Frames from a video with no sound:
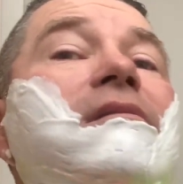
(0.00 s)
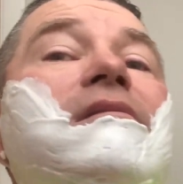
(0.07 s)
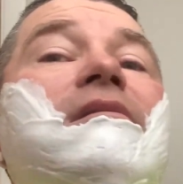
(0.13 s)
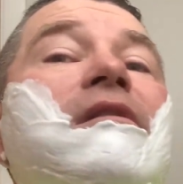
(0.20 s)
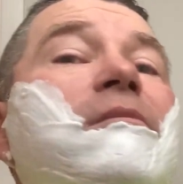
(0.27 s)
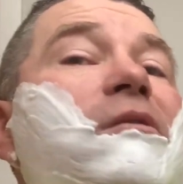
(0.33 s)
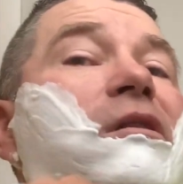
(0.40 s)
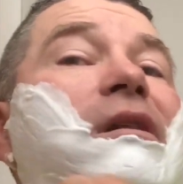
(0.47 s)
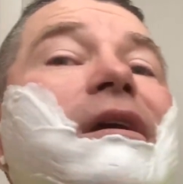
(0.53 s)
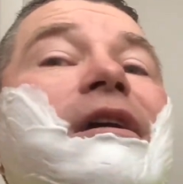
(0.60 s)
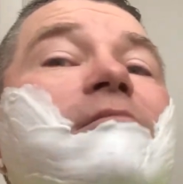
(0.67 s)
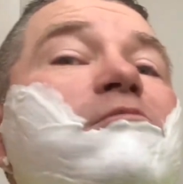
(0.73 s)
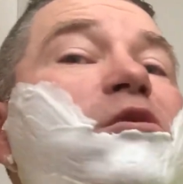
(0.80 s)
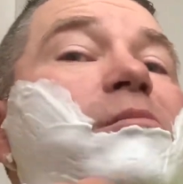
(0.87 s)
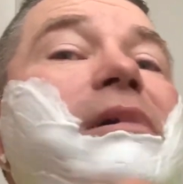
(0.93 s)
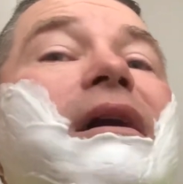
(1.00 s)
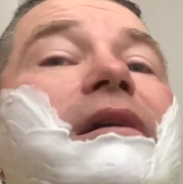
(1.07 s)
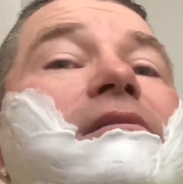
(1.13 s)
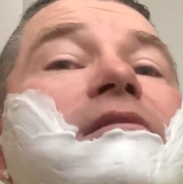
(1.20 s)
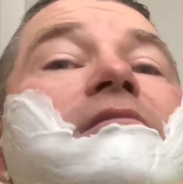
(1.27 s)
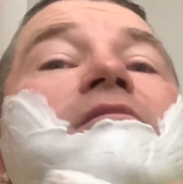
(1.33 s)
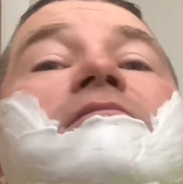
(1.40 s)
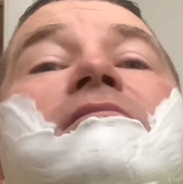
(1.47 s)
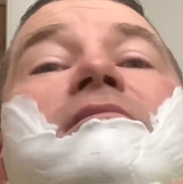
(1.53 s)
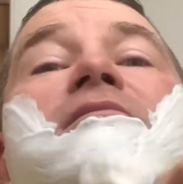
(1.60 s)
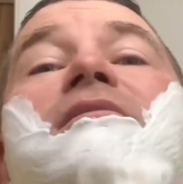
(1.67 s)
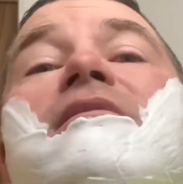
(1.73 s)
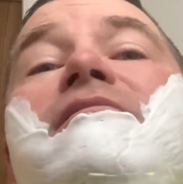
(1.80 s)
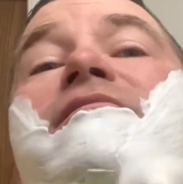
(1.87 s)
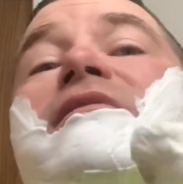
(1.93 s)
I'm glad we're back to doing
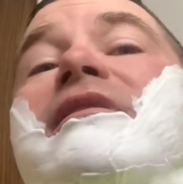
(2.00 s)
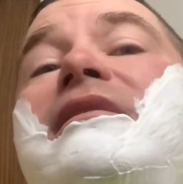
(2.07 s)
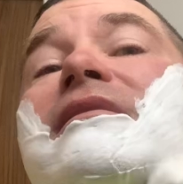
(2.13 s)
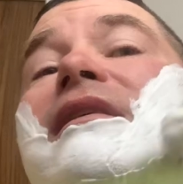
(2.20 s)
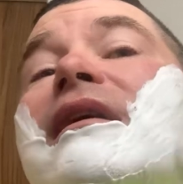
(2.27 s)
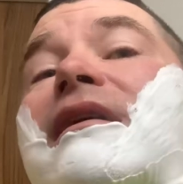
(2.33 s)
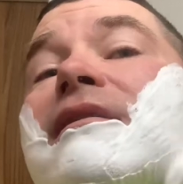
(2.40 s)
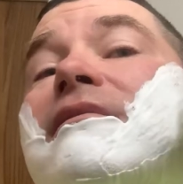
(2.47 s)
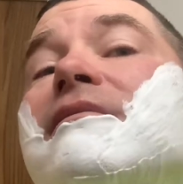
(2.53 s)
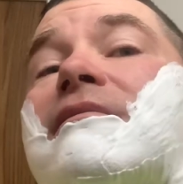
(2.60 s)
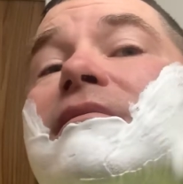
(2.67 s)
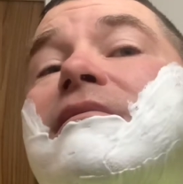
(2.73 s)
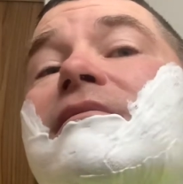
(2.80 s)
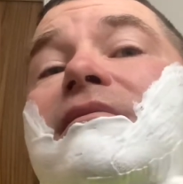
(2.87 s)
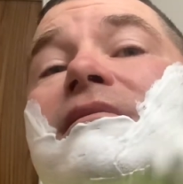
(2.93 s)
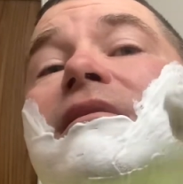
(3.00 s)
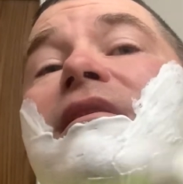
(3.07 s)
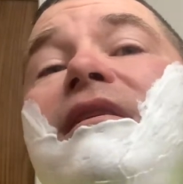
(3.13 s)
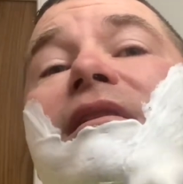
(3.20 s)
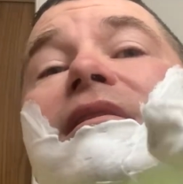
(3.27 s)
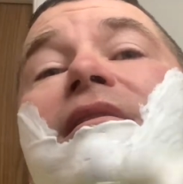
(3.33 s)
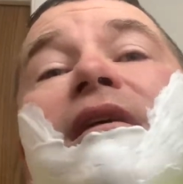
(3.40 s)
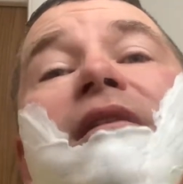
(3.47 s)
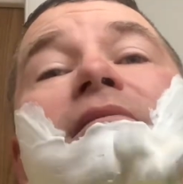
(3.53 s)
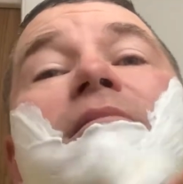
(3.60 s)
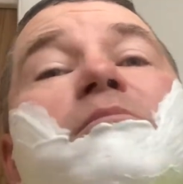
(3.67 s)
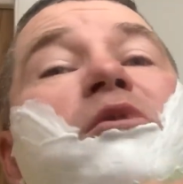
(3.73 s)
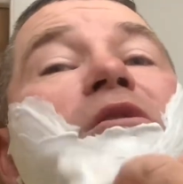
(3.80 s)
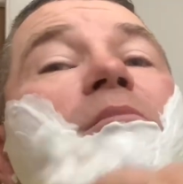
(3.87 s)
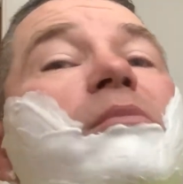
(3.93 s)
stuff like that. And I'm gonna
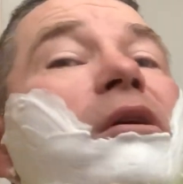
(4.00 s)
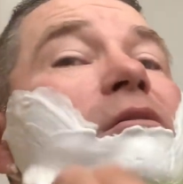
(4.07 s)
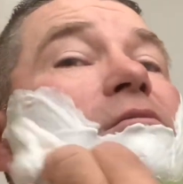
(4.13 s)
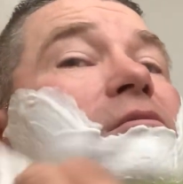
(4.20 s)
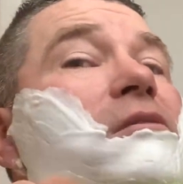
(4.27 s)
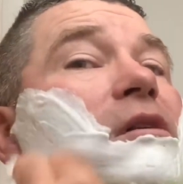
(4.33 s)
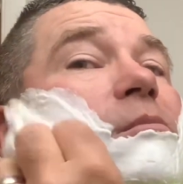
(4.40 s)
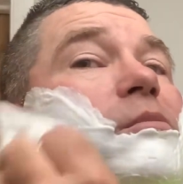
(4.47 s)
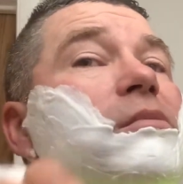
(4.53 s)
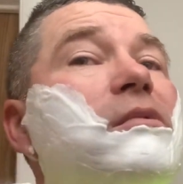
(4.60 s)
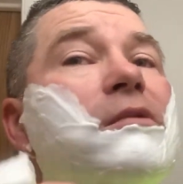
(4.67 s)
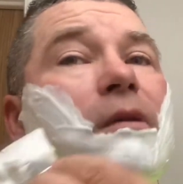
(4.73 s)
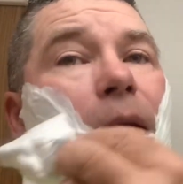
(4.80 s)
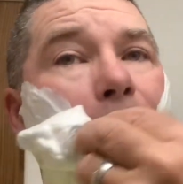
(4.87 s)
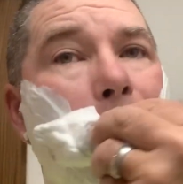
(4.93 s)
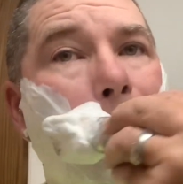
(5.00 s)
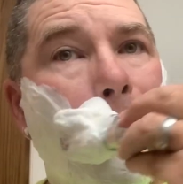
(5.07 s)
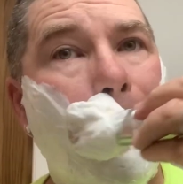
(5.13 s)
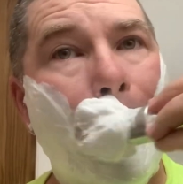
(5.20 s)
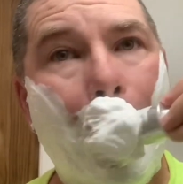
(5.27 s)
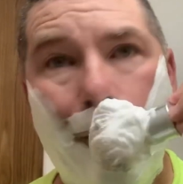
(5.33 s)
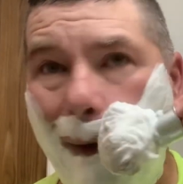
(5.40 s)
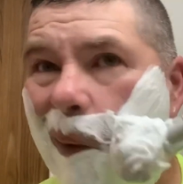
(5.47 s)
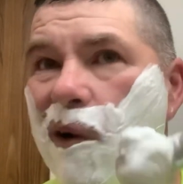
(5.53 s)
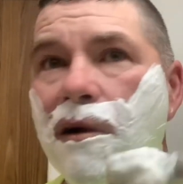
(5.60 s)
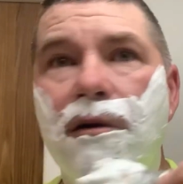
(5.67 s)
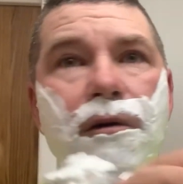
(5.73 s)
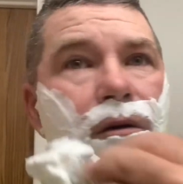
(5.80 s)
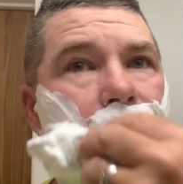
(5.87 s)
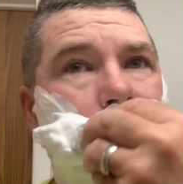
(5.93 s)
put a post up
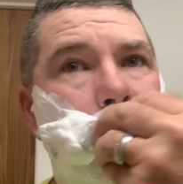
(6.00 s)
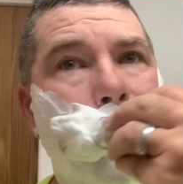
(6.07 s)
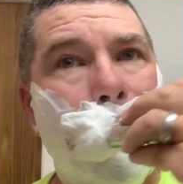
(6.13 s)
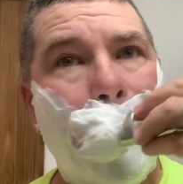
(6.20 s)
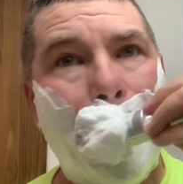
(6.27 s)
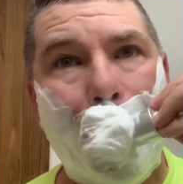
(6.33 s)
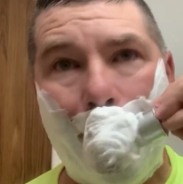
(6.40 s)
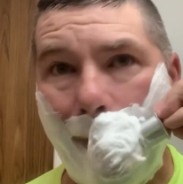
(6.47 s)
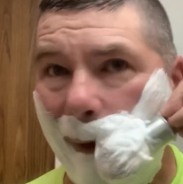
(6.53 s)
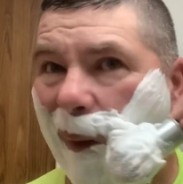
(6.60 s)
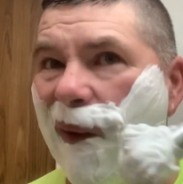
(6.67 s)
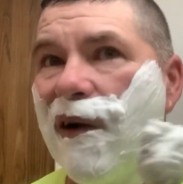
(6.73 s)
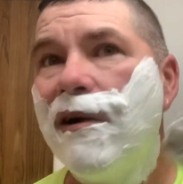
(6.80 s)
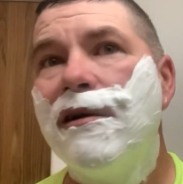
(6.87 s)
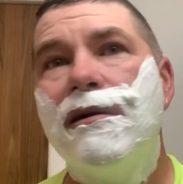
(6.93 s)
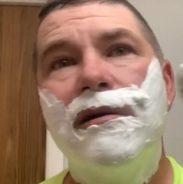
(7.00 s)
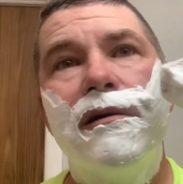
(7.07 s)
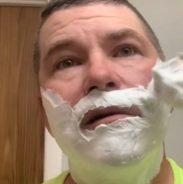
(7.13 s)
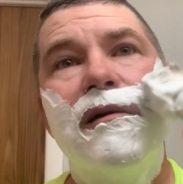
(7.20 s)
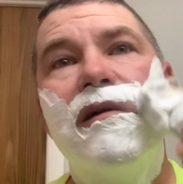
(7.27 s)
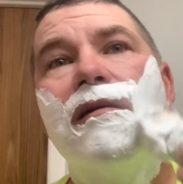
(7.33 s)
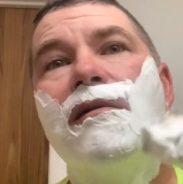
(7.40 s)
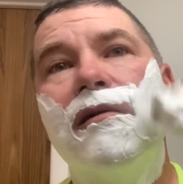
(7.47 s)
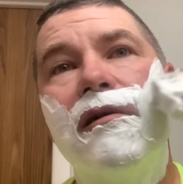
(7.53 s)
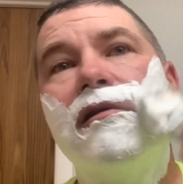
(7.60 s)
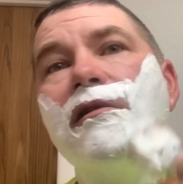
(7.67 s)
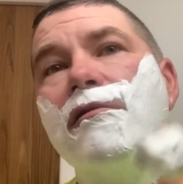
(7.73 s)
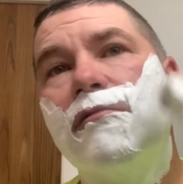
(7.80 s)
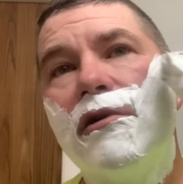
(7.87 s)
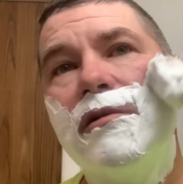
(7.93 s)
on
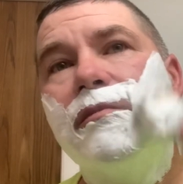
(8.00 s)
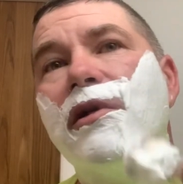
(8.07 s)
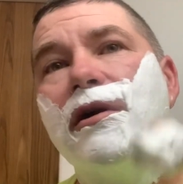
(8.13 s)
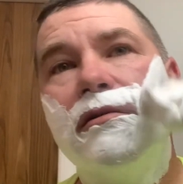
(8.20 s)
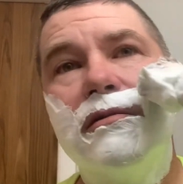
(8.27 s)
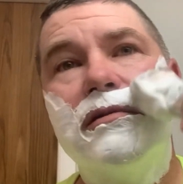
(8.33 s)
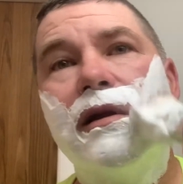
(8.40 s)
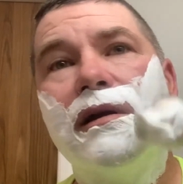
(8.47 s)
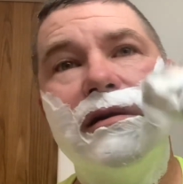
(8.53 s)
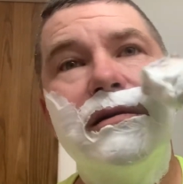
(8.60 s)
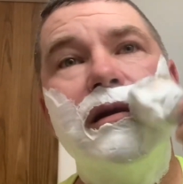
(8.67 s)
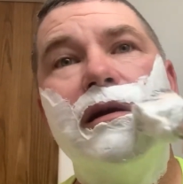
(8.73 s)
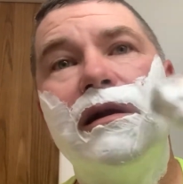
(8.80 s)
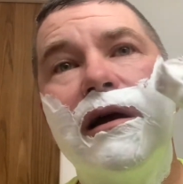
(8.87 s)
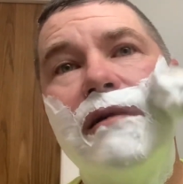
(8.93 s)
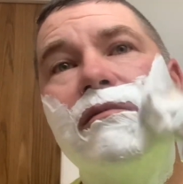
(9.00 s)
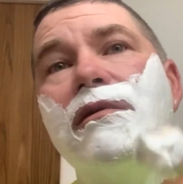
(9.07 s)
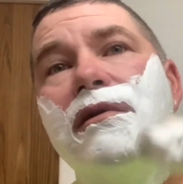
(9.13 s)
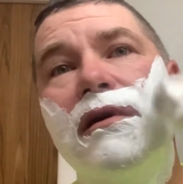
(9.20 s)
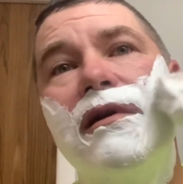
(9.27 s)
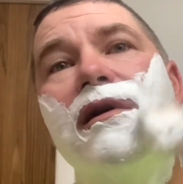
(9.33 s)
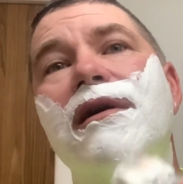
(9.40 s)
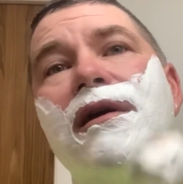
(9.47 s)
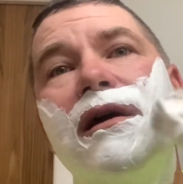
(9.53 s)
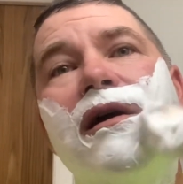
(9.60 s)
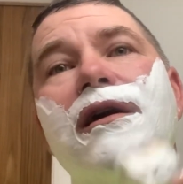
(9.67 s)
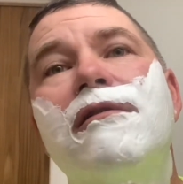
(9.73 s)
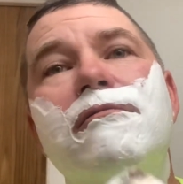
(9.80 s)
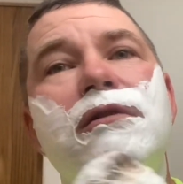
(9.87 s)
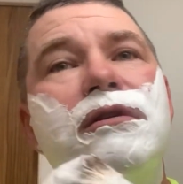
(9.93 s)
the one post. I said
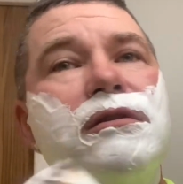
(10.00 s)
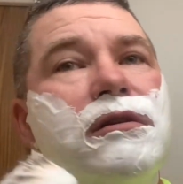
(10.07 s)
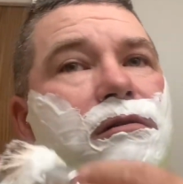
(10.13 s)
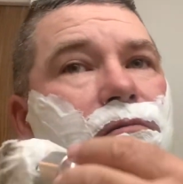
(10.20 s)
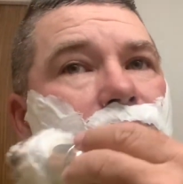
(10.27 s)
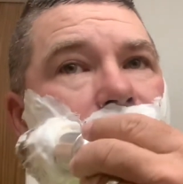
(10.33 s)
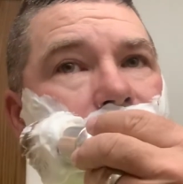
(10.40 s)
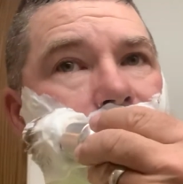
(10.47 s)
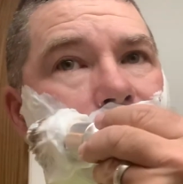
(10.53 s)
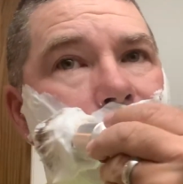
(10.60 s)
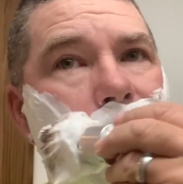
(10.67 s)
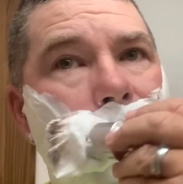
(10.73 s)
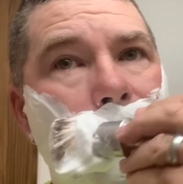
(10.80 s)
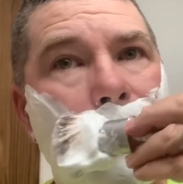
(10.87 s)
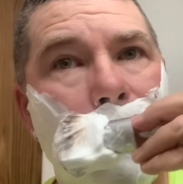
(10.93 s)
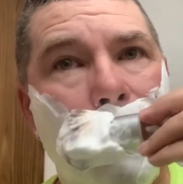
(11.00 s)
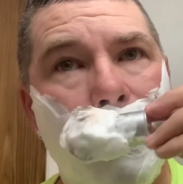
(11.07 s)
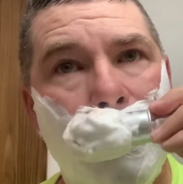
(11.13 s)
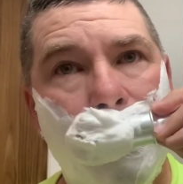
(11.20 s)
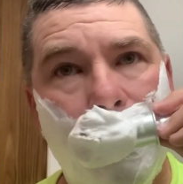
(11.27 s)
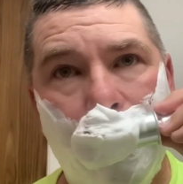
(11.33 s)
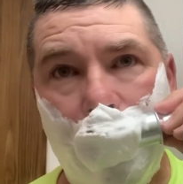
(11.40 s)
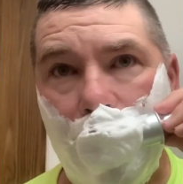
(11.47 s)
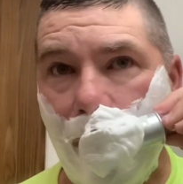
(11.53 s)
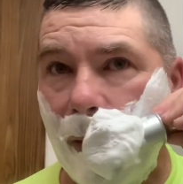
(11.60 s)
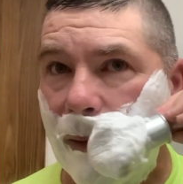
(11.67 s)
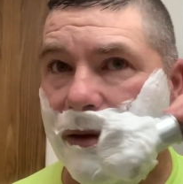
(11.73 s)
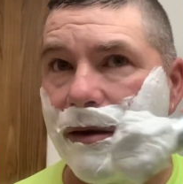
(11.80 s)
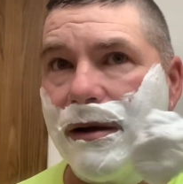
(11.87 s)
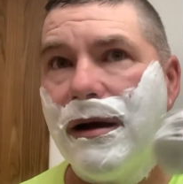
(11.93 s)
I wish it was
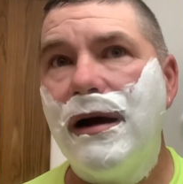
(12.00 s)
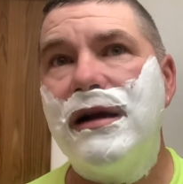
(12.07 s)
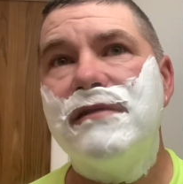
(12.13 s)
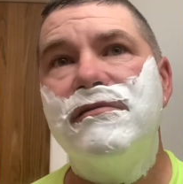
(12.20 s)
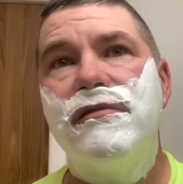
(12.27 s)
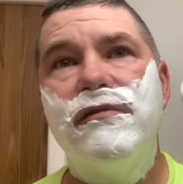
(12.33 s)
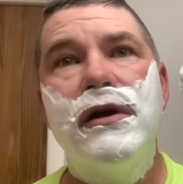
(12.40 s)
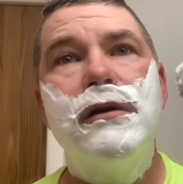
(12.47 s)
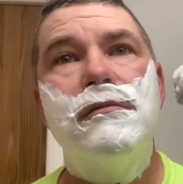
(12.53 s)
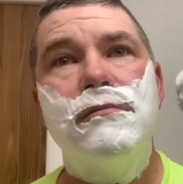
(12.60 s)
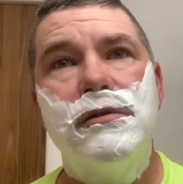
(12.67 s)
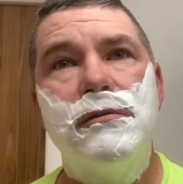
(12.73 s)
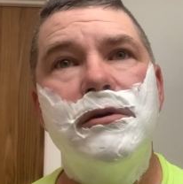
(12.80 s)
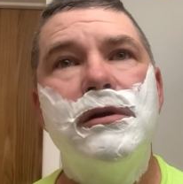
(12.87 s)
the kind of event that